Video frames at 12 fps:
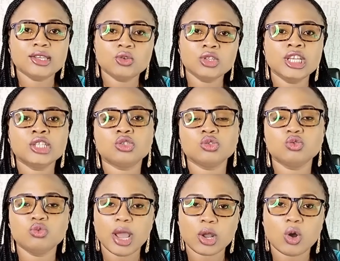you need
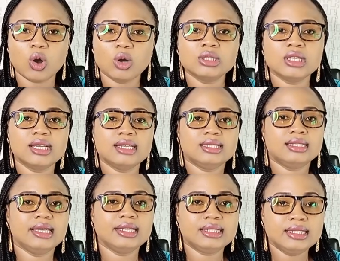to record
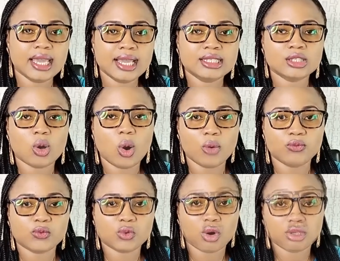the date
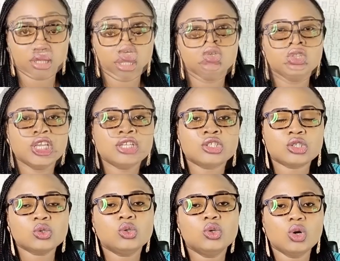of crossing. You need
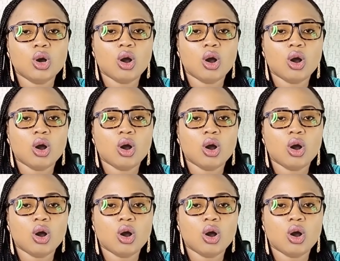to